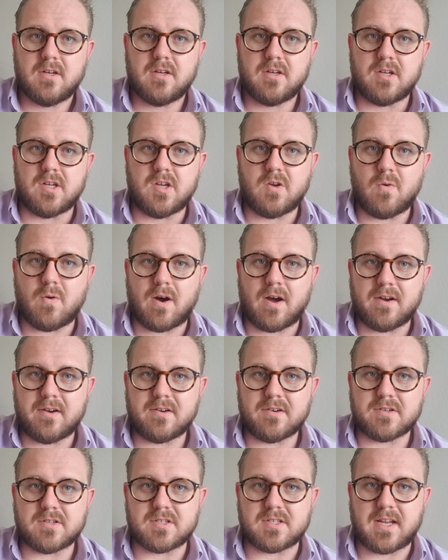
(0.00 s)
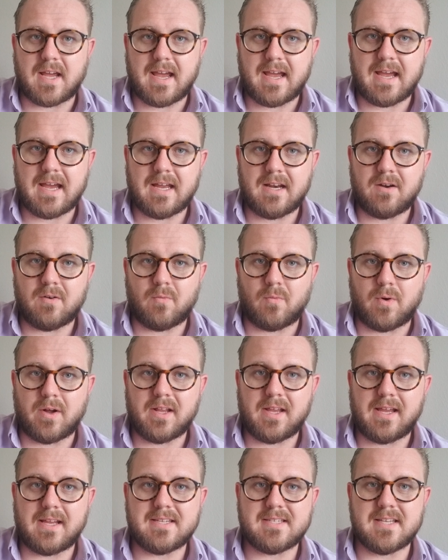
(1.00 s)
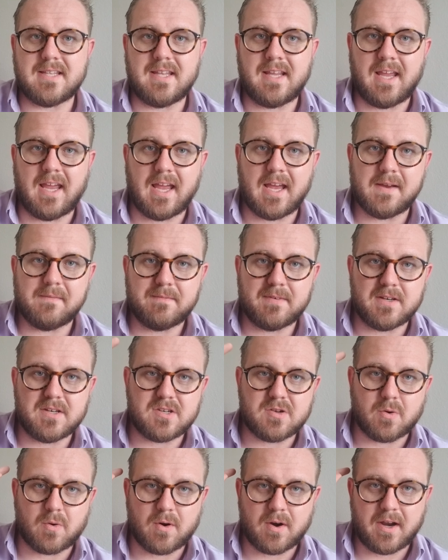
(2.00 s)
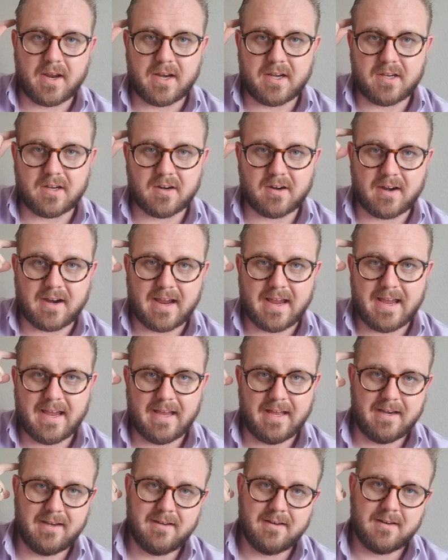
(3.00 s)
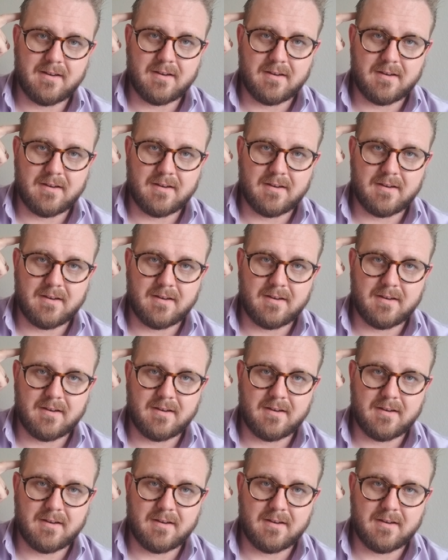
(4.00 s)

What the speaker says: you understand what is in the inventory in your head